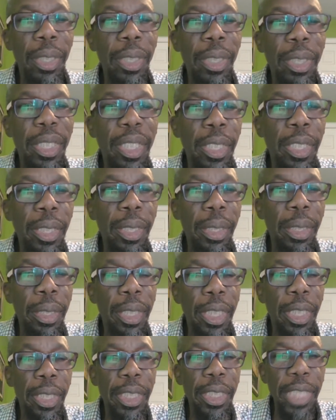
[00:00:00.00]

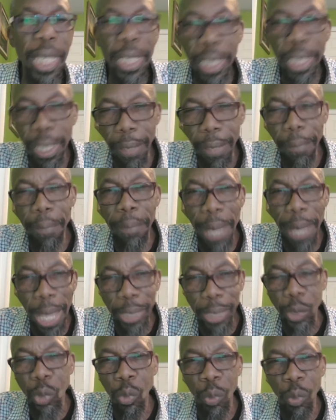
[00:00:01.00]
They sent them
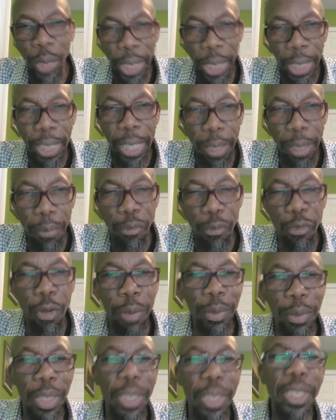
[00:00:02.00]
back to where they came
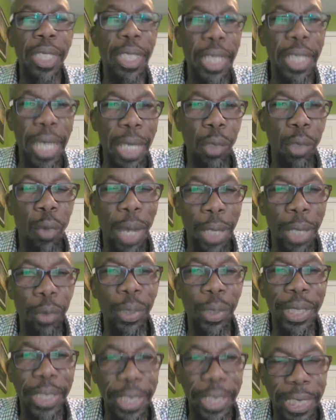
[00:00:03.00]
from. They said they had a
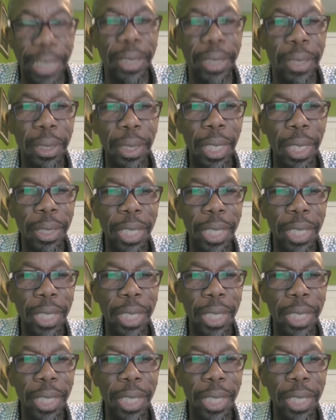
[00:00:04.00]
one-way ticket.